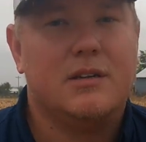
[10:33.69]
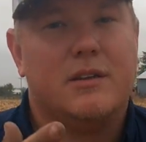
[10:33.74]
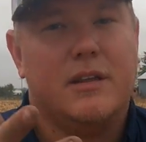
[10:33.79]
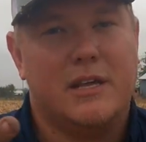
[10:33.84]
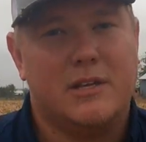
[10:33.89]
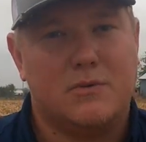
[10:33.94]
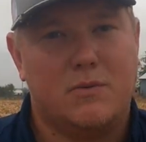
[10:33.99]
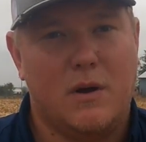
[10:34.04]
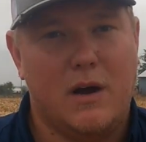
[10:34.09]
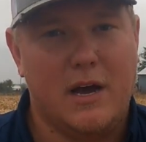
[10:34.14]

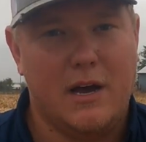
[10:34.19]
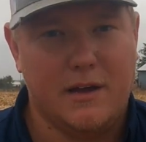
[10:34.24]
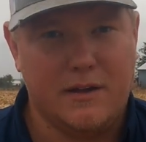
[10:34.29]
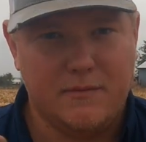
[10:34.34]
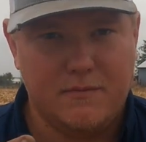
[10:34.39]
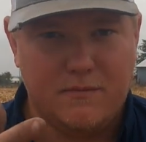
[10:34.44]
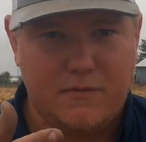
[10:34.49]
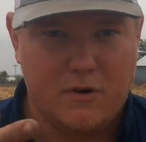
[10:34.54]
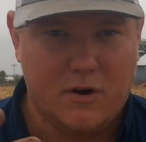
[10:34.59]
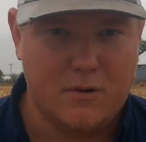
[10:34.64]
That's why
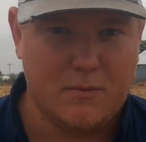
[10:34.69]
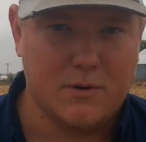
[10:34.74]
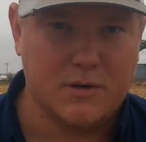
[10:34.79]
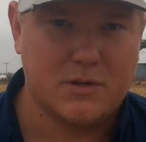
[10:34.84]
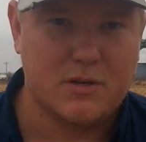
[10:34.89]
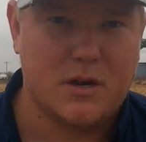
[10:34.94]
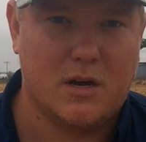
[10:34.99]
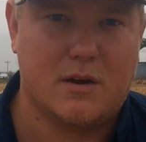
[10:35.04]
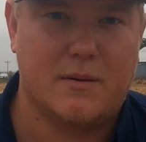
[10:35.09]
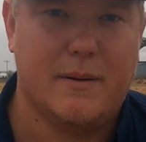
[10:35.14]

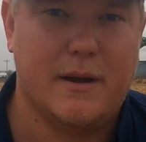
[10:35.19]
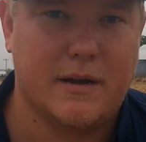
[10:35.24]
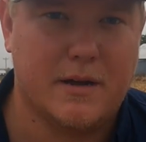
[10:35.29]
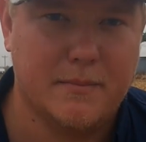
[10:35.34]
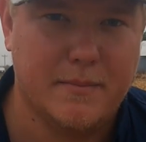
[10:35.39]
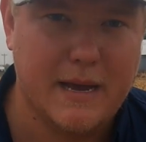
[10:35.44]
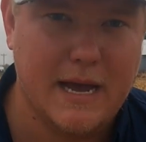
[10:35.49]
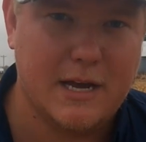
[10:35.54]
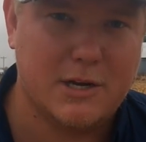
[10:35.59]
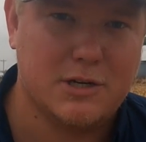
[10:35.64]
farmers talk about
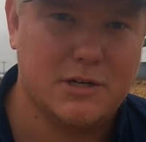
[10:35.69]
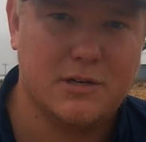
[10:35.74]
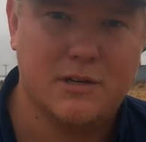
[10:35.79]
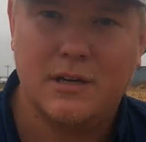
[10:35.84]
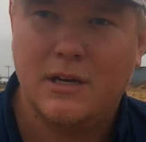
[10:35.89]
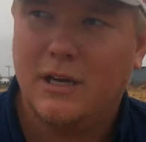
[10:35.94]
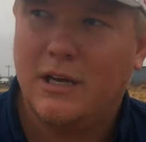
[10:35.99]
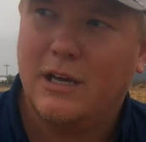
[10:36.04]
compaction.